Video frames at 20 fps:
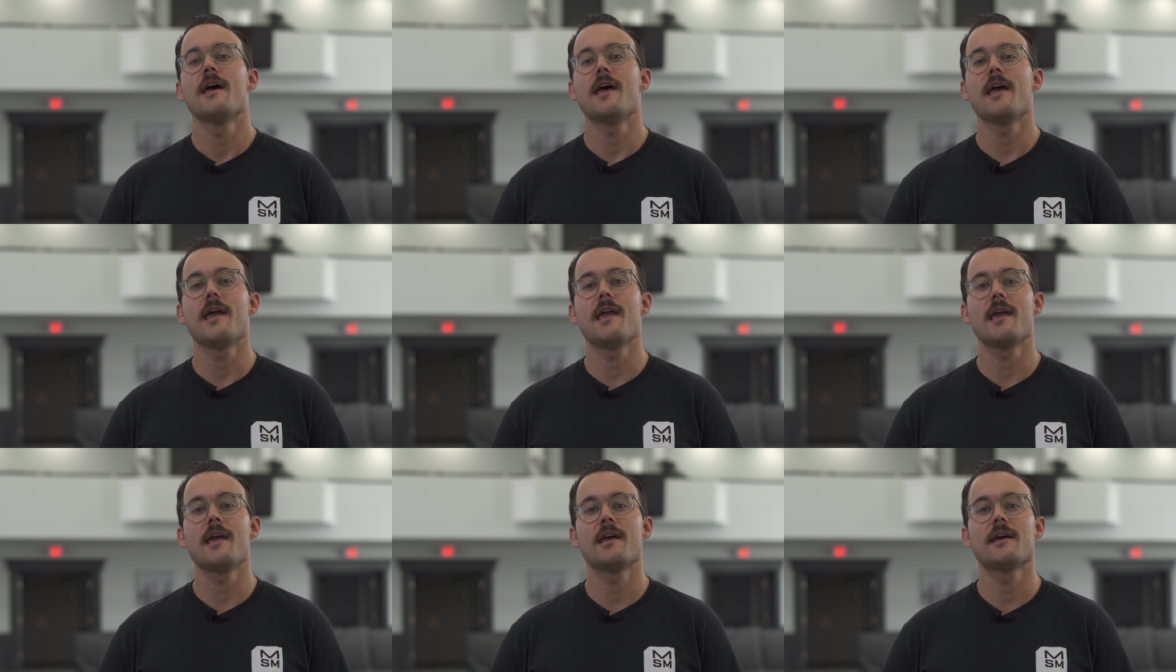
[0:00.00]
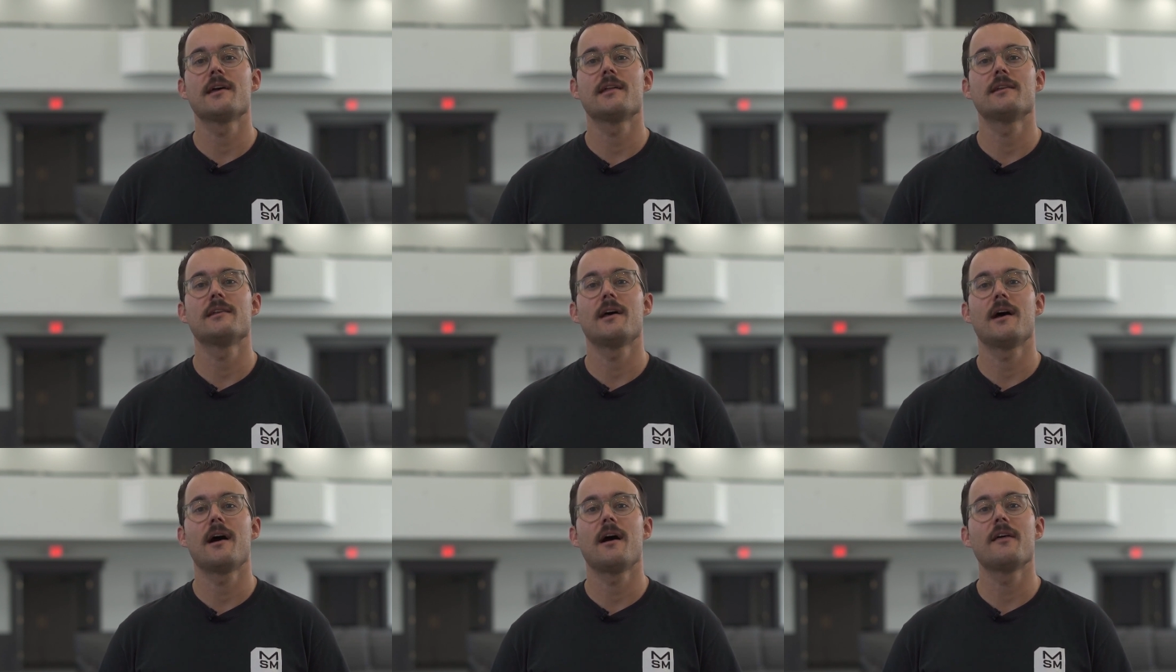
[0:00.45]

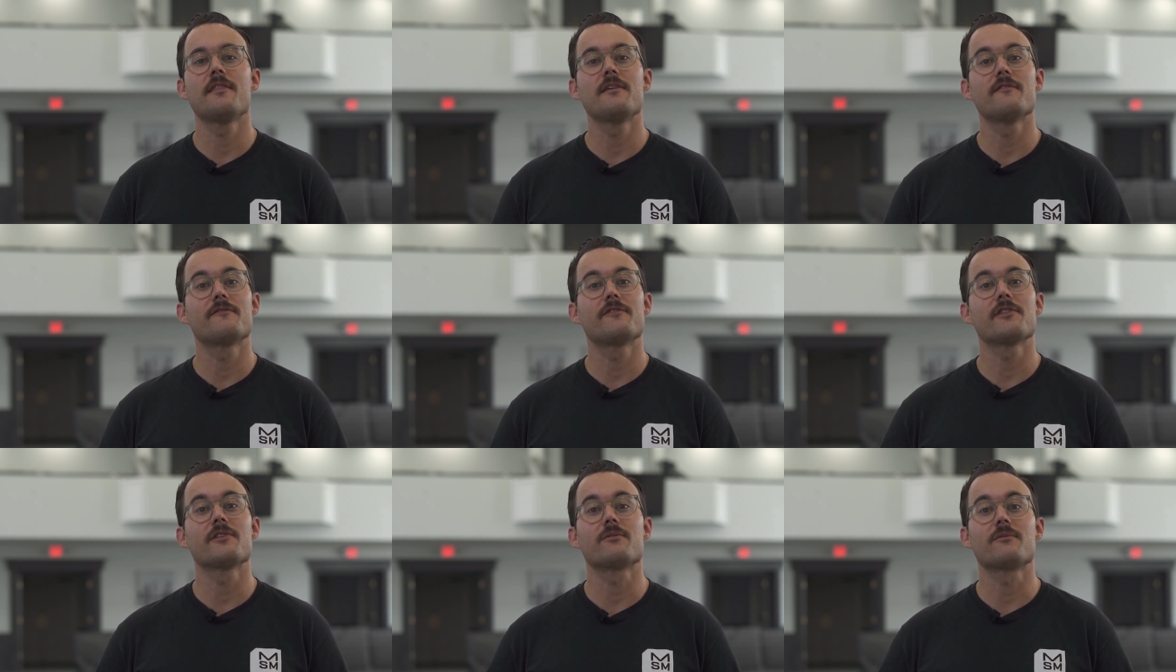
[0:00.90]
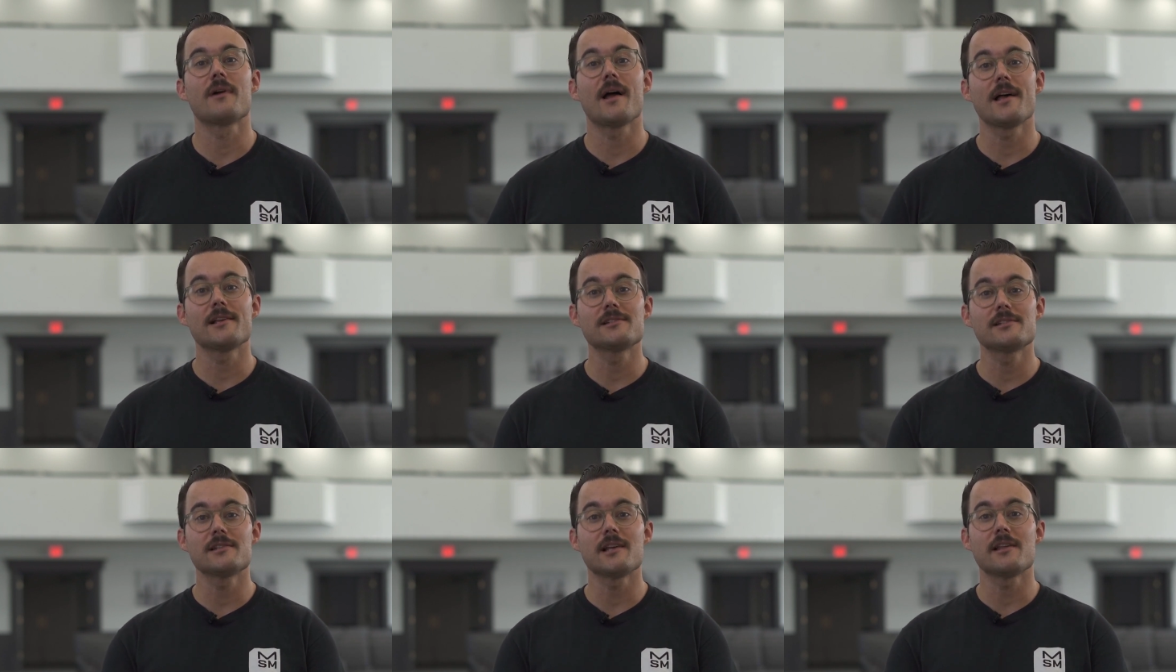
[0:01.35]
And then for the
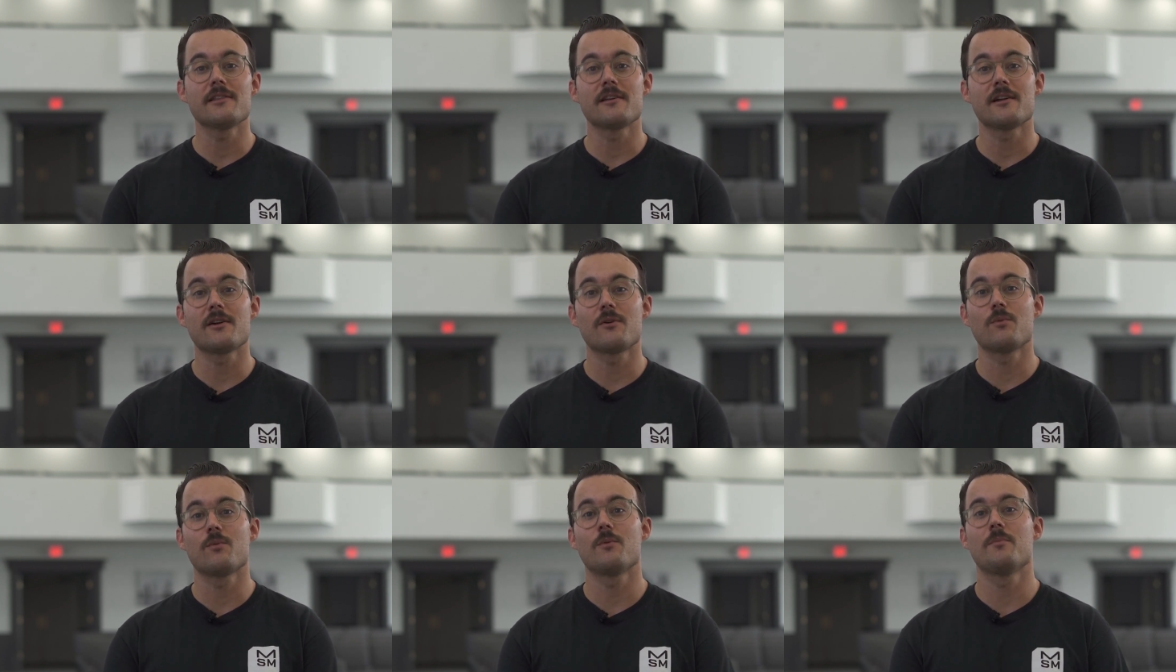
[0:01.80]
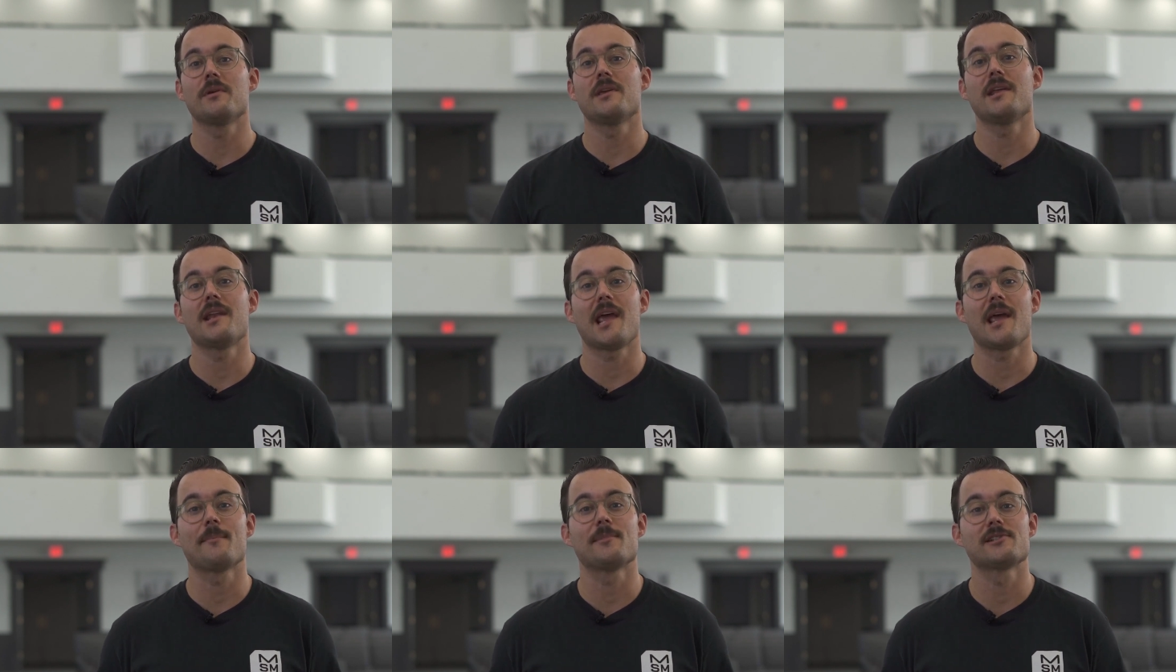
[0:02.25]
rest, there will be
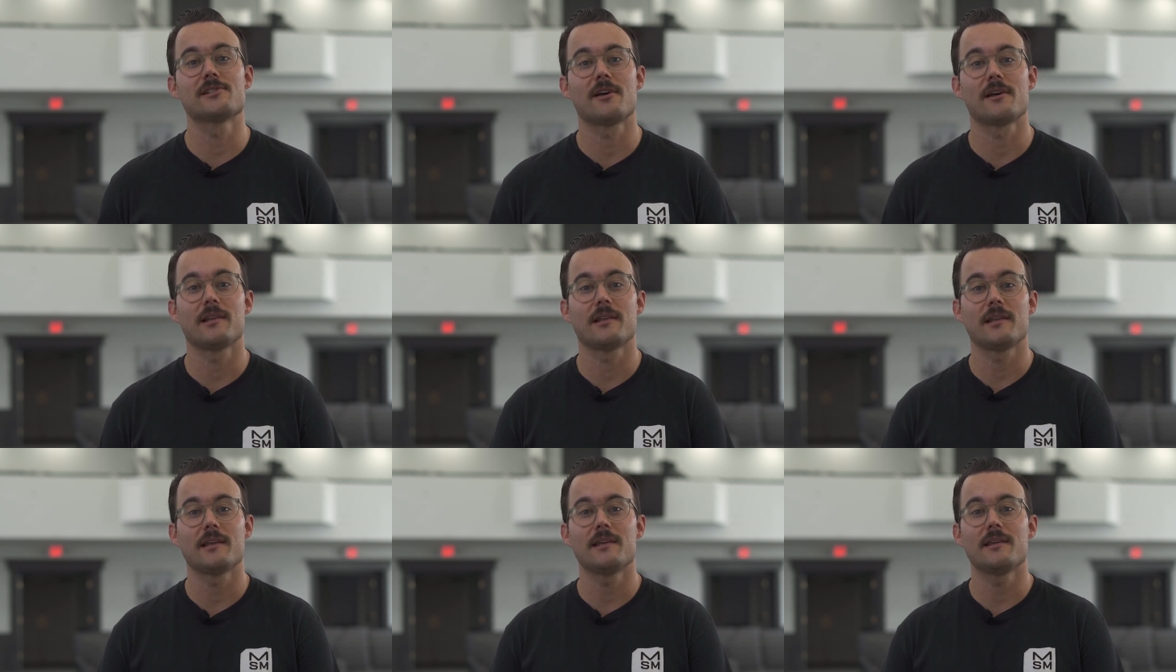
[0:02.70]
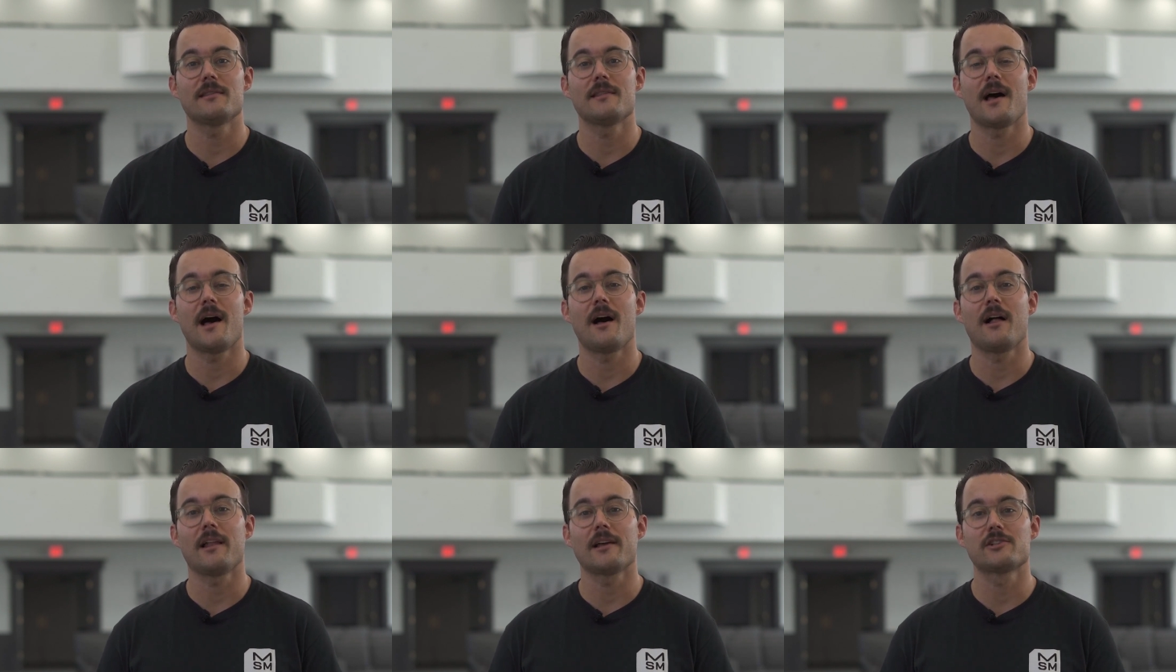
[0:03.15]
an Amazon link
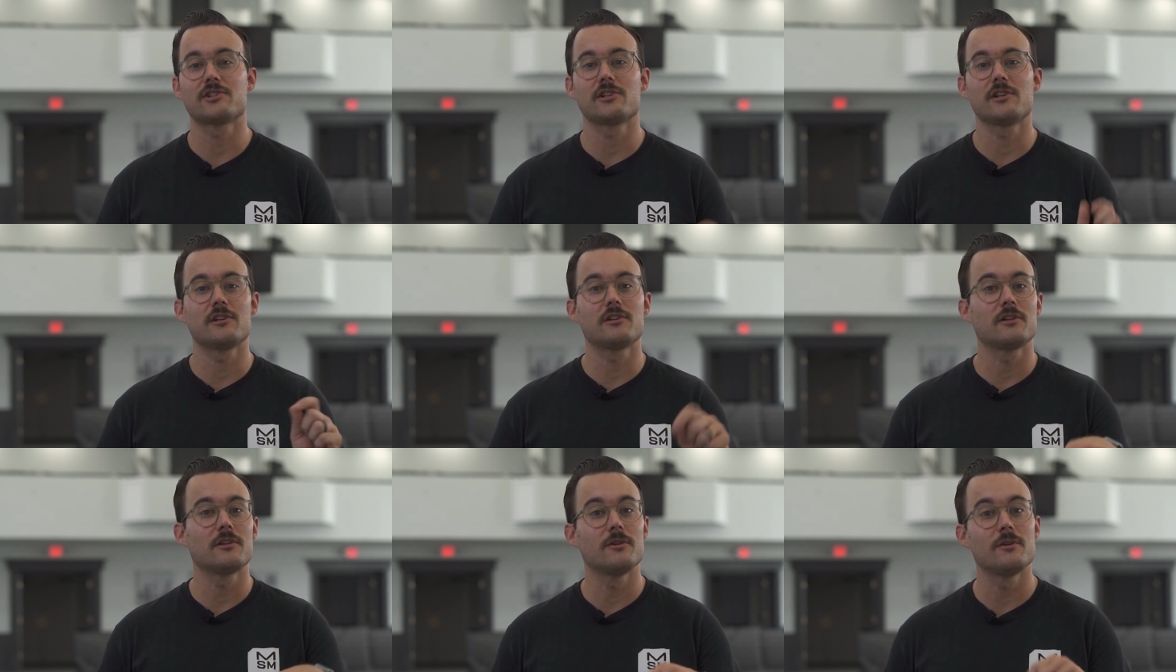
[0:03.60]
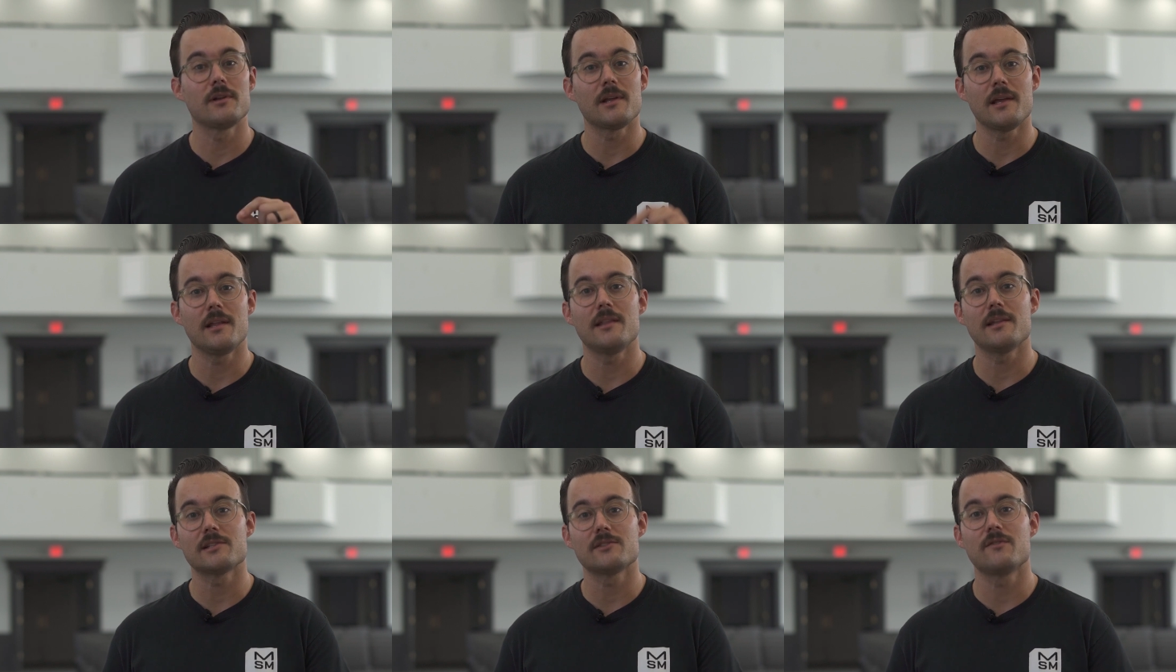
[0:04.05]
that I'll actually include
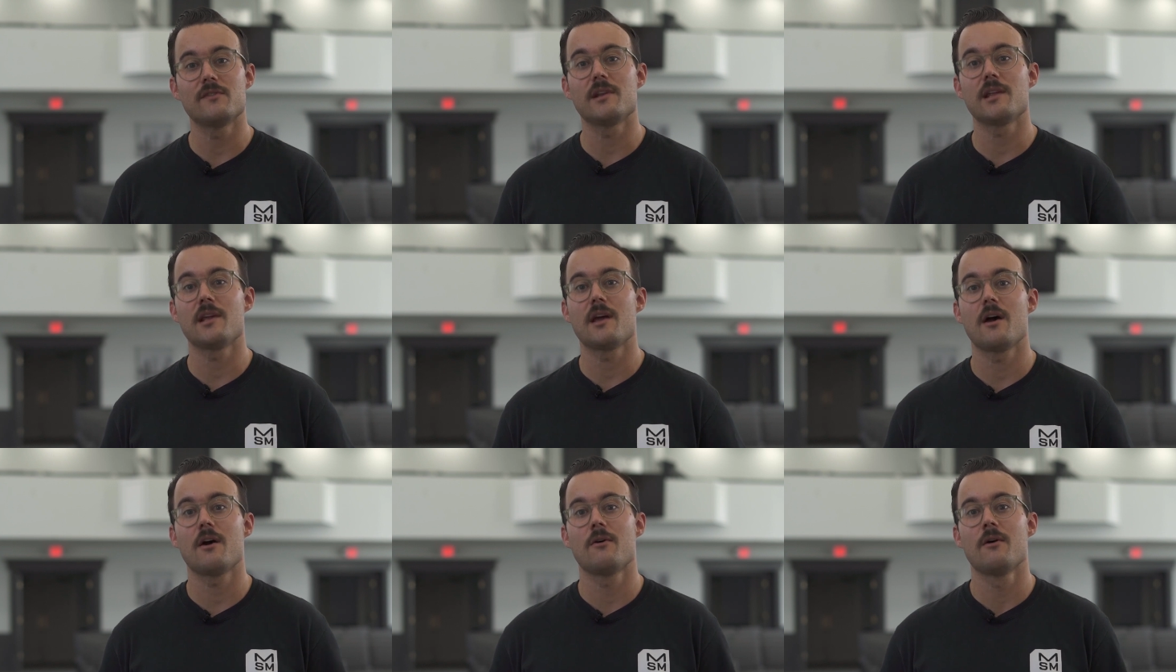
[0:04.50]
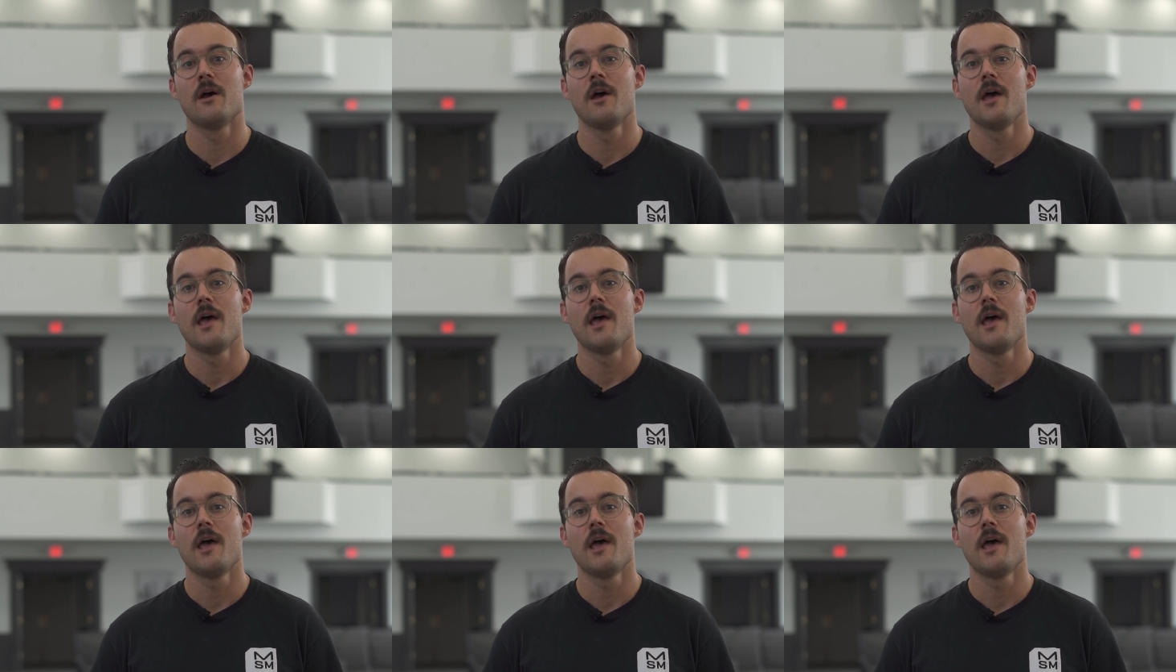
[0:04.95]
in this video.